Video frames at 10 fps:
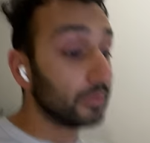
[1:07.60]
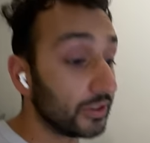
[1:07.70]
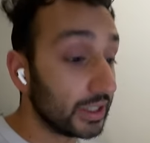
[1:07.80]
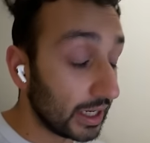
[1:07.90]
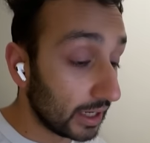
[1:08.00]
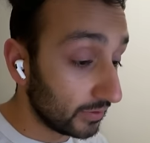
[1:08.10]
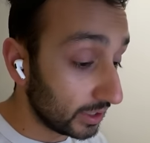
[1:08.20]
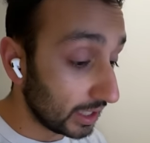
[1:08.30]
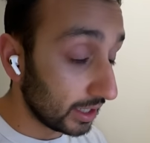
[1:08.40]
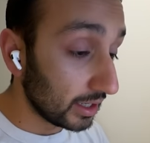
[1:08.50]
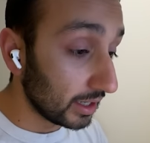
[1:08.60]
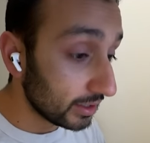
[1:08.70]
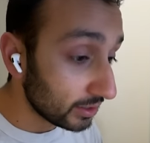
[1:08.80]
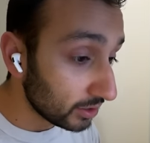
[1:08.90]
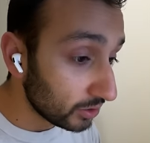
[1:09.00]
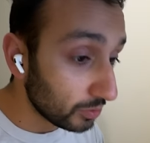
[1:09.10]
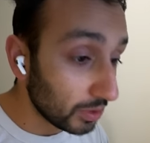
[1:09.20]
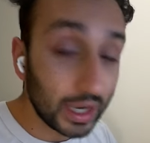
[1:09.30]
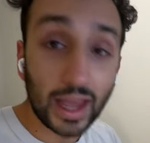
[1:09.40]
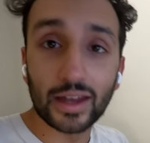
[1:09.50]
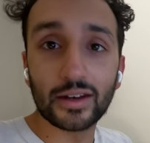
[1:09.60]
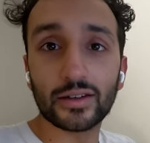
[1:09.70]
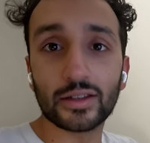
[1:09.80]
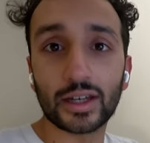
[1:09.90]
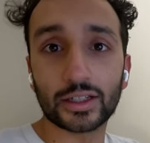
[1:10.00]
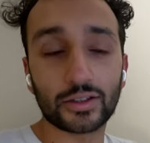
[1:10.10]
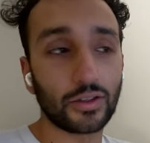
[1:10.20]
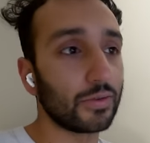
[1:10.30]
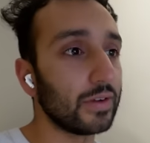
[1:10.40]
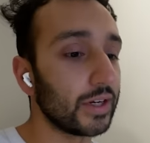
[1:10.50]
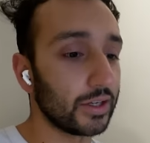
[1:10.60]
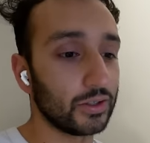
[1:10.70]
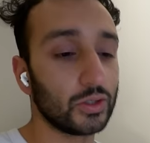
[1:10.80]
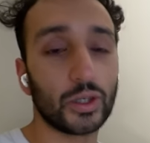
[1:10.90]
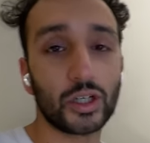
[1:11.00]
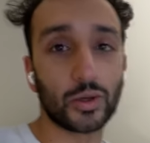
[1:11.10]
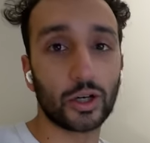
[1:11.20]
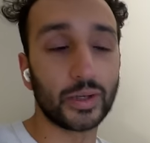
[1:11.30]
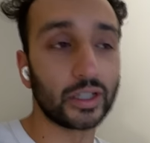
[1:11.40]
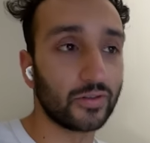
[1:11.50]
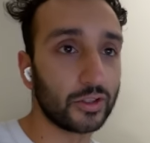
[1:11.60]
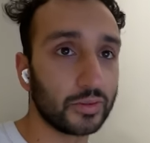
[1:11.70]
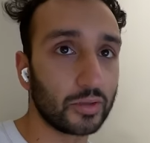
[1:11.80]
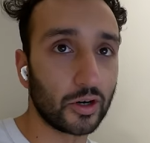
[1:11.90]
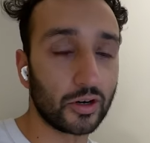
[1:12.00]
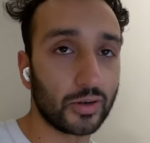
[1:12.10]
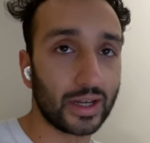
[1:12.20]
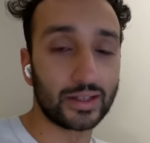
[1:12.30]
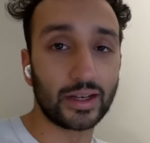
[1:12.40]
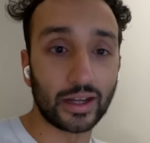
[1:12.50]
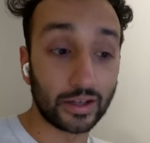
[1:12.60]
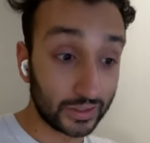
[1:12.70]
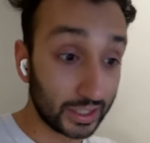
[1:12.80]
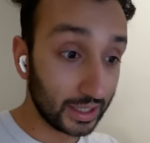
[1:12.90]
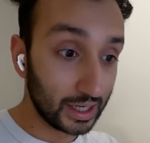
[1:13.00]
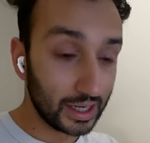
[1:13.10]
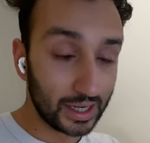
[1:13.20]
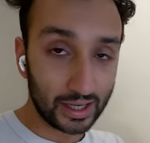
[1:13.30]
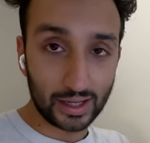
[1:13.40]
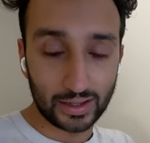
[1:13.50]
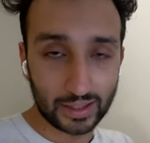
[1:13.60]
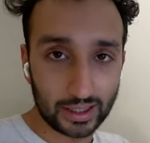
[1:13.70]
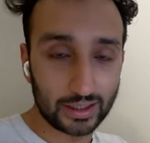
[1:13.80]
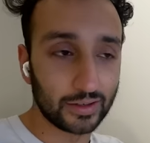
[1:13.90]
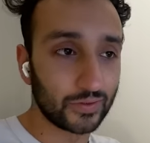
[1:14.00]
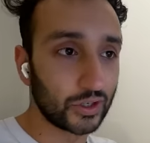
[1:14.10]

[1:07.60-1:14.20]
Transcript: for the day is to plan the next three videos, which we're hoping to film tomorrow and the day after. And then I've